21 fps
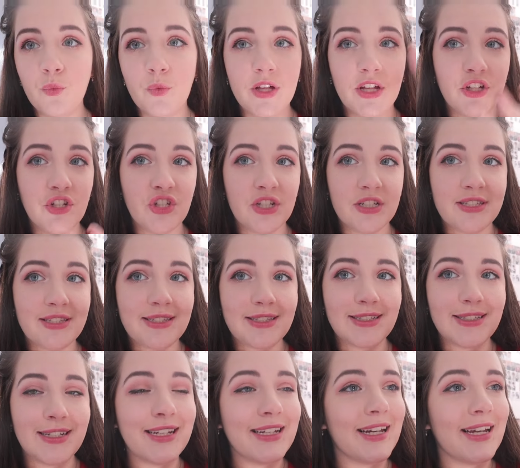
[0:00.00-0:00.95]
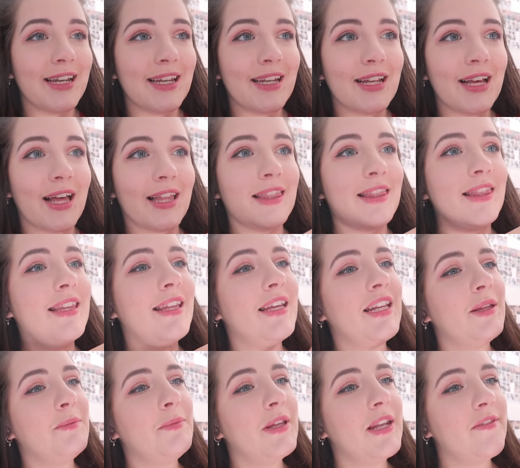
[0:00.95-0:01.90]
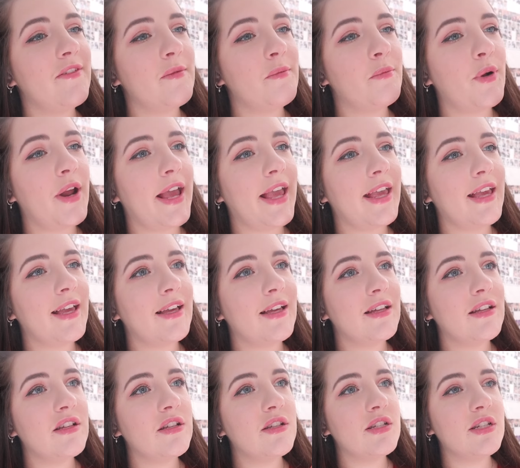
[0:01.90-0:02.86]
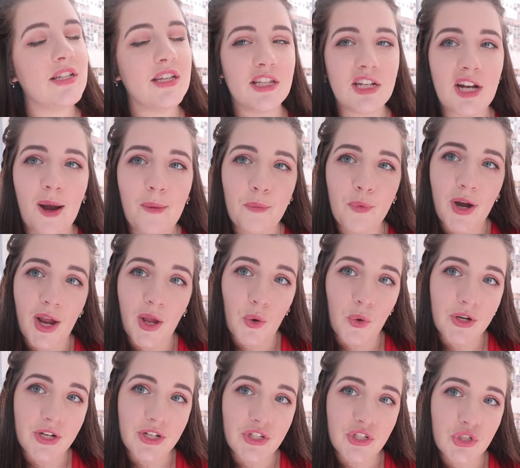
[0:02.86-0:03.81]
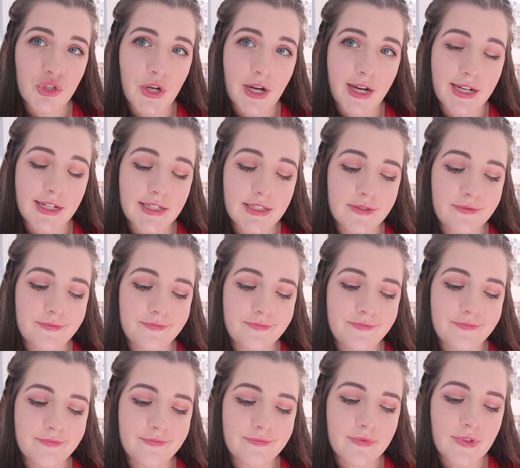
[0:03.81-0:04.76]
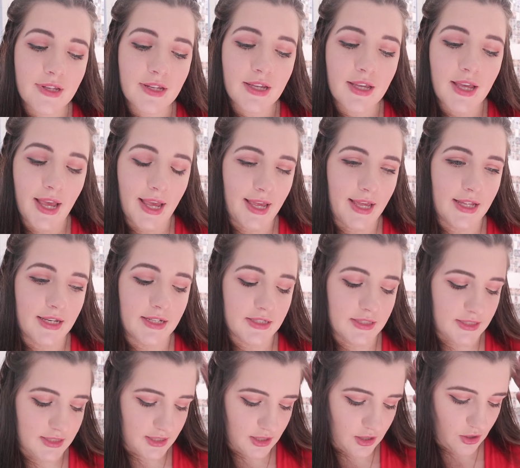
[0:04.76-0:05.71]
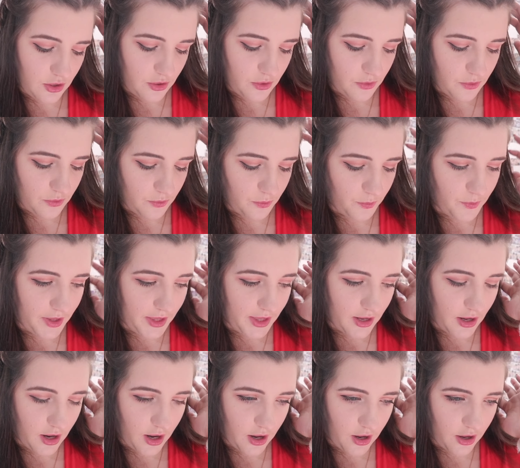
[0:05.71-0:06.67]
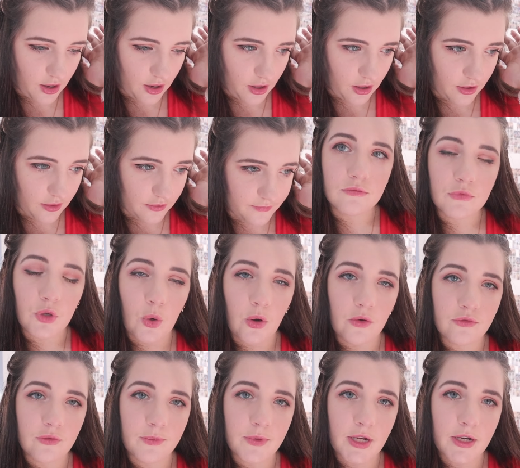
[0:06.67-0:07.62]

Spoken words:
We just needed a little bit of a break to get our priorities straight. And we are going from